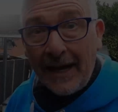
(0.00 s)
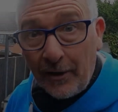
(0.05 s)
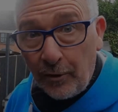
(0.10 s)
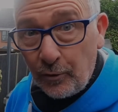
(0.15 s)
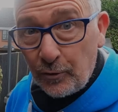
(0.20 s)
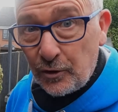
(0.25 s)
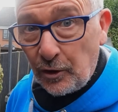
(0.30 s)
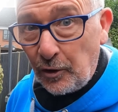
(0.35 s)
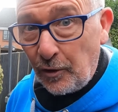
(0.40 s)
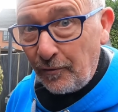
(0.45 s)
And
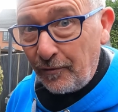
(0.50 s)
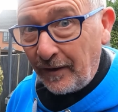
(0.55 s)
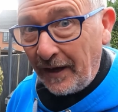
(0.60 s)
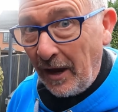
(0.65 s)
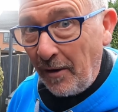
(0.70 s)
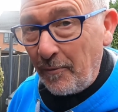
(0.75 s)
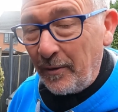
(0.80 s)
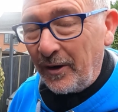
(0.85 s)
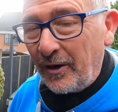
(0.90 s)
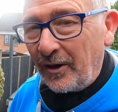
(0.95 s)
also, don't
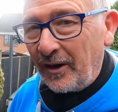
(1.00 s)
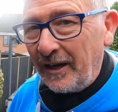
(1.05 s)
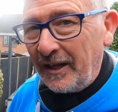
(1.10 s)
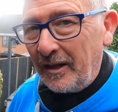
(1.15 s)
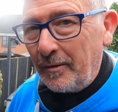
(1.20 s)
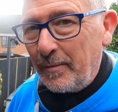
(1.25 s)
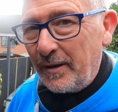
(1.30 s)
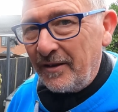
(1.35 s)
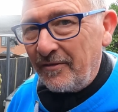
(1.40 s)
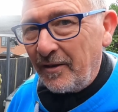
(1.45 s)
forget, we've got a
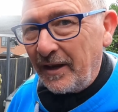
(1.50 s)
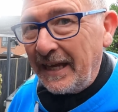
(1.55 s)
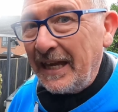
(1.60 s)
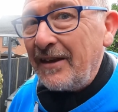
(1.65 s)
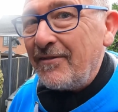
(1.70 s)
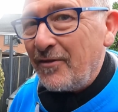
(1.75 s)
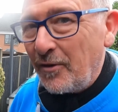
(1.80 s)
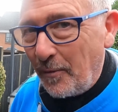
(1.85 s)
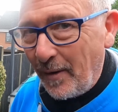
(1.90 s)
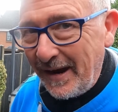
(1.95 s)
little bit of a
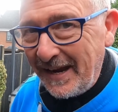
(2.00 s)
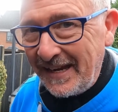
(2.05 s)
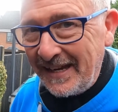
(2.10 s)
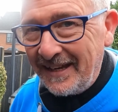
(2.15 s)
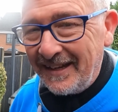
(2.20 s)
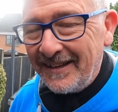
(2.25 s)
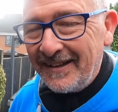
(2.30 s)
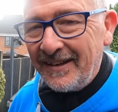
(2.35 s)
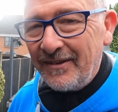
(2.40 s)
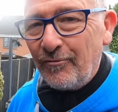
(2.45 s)

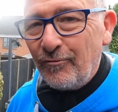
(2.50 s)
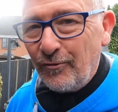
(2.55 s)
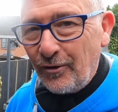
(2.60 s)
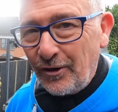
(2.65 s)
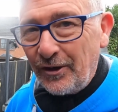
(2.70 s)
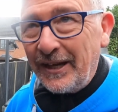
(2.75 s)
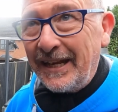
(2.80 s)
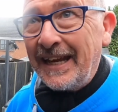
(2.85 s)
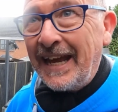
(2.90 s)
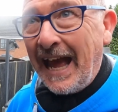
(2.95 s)
giveaway
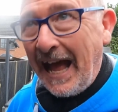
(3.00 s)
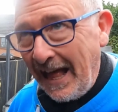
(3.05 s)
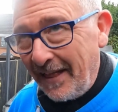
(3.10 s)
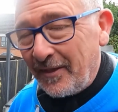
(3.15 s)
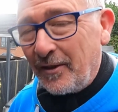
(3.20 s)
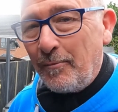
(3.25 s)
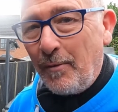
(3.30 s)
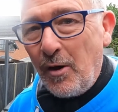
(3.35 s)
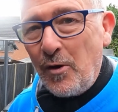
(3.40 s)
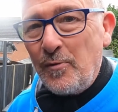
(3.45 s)
running
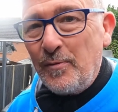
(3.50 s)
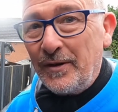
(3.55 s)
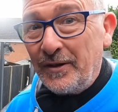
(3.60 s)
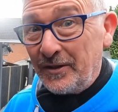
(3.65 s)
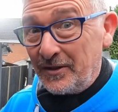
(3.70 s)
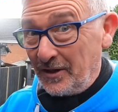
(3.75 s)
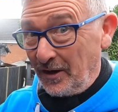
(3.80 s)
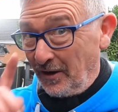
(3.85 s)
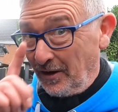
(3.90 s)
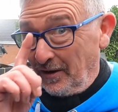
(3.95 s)
at the
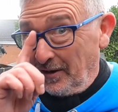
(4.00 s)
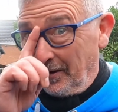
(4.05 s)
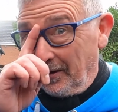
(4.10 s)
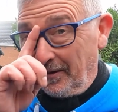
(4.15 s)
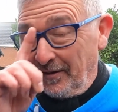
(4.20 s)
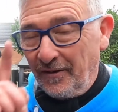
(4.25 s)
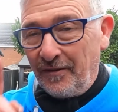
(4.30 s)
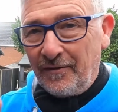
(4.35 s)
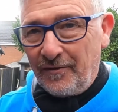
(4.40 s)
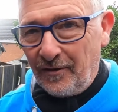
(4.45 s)
moment
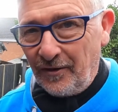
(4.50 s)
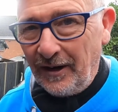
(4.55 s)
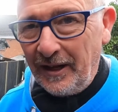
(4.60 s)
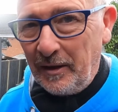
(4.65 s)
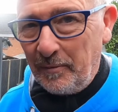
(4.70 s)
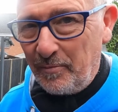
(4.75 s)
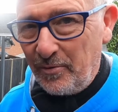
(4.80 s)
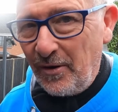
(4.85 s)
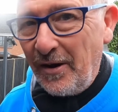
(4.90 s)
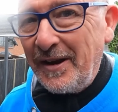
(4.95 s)
for a
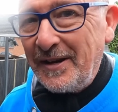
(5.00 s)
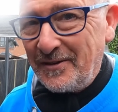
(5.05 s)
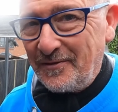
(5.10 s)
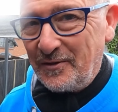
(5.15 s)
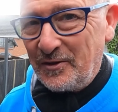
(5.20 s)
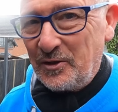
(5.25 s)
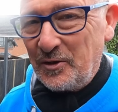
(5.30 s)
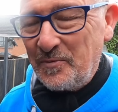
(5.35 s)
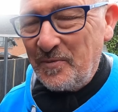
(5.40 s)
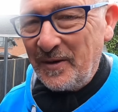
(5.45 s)
little prize
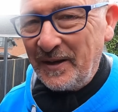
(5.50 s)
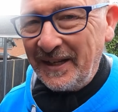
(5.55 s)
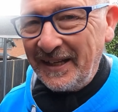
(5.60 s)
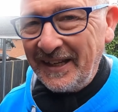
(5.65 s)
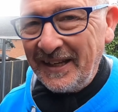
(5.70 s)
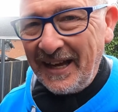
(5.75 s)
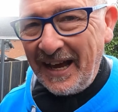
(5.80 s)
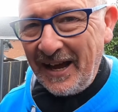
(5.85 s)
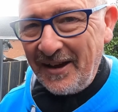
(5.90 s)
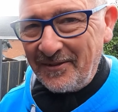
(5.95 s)
for
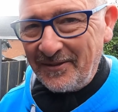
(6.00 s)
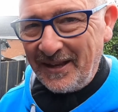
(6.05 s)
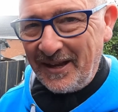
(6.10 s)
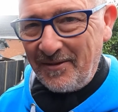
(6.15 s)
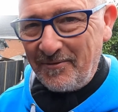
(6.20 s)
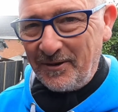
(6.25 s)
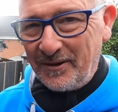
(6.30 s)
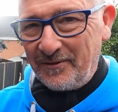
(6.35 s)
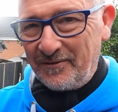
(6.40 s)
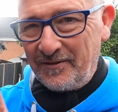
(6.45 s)
somebody out
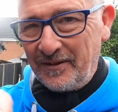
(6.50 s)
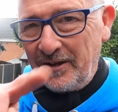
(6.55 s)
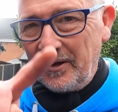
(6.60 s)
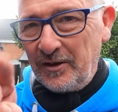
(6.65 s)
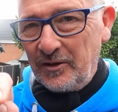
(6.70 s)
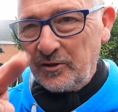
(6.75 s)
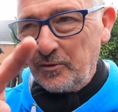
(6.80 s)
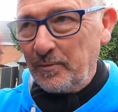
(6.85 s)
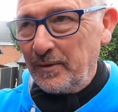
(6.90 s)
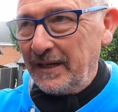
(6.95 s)
there,
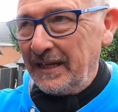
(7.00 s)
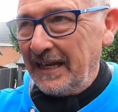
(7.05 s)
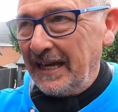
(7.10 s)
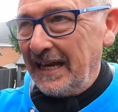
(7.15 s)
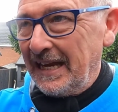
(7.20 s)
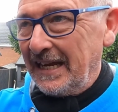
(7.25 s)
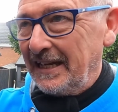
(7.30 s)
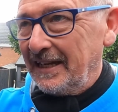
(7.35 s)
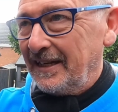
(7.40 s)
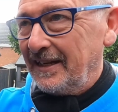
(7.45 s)
somebody
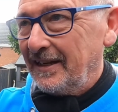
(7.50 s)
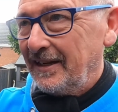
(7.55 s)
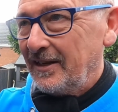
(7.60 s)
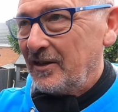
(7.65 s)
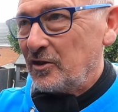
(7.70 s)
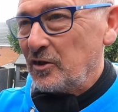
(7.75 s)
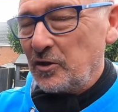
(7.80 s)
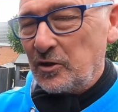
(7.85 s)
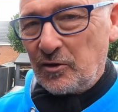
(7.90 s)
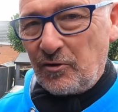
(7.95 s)
in
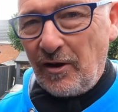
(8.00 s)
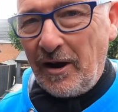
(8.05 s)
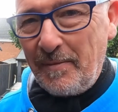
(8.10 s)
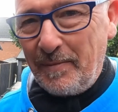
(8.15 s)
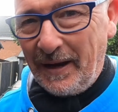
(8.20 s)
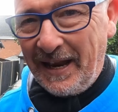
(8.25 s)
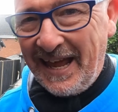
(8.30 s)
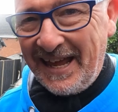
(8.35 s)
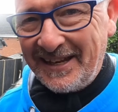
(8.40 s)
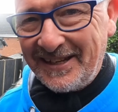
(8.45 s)

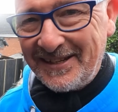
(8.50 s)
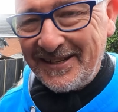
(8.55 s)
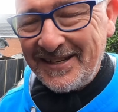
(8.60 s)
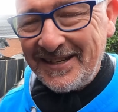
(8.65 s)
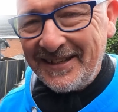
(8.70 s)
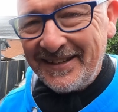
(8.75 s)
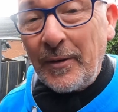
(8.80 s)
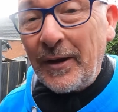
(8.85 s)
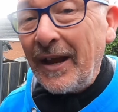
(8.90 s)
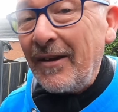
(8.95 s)
subscriber
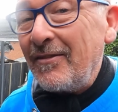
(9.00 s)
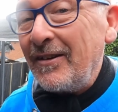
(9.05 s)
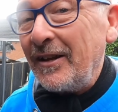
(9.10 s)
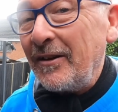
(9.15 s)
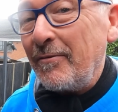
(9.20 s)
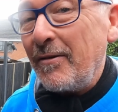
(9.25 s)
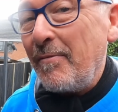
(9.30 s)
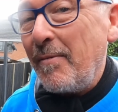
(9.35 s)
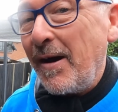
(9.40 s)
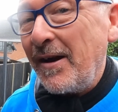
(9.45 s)
land. So we can have a
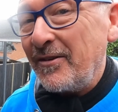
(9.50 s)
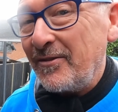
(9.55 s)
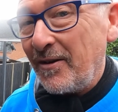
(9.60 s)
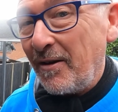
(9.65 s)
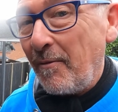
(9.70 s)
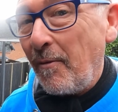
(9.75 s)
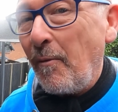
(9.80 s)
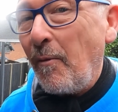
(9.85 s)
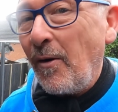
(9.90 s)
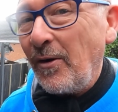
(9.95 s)
little reminder
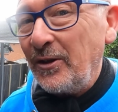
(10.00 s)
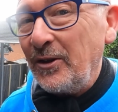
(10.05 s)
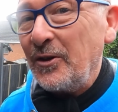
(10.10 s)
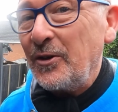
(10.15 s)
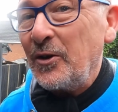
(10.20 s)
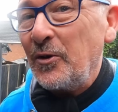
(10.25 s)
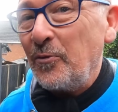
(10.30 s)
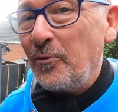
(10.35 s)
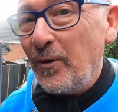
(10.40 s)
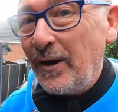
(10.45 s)
of what
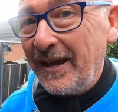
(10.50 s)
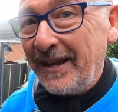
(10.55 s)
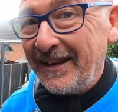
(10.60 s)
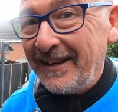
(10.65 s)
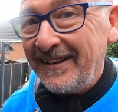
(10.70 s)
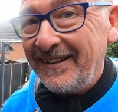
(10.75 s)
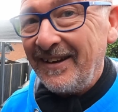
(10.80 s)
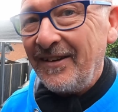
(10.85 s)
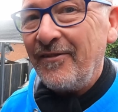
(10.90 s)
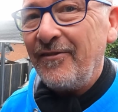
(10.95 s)
you can
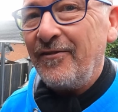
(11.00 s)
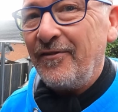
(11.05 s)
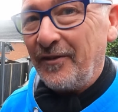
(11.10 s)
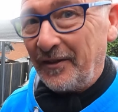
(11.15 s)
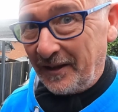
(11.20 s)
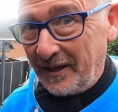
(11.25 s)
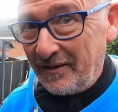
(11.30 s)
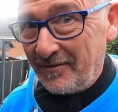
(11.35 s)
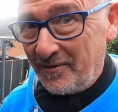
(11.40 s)
win for the